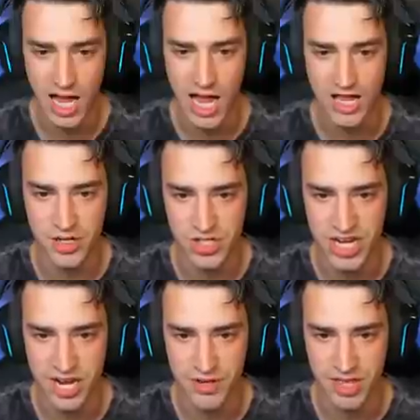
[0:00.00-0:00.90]
I
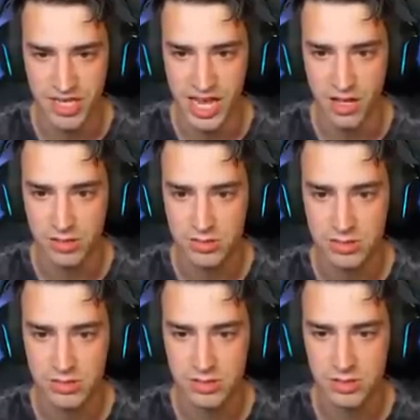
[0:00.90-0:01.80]
understand everything now.
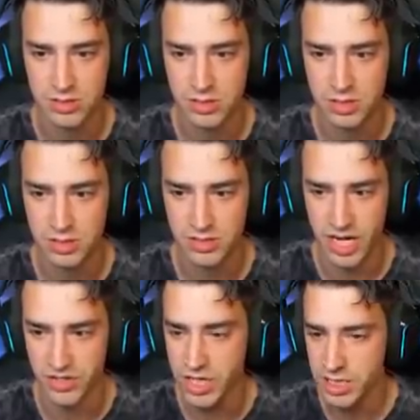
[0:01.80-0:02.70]
Did
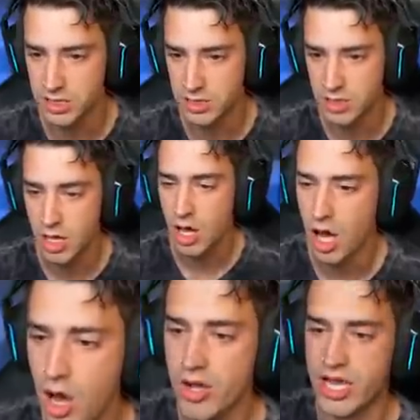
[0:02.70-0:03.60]
I do it?
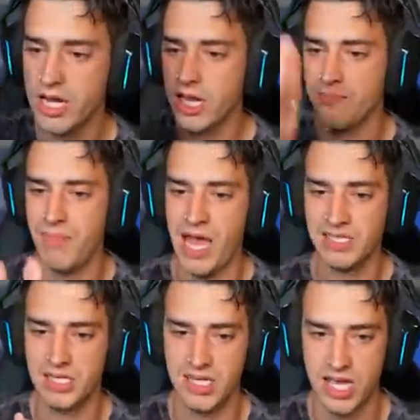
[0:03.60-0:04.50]
Oh, it kind of like
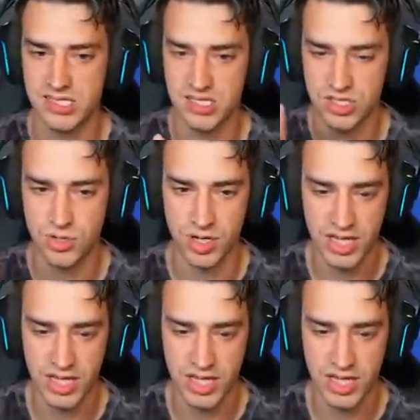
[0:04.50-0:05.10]
magnetizes to it.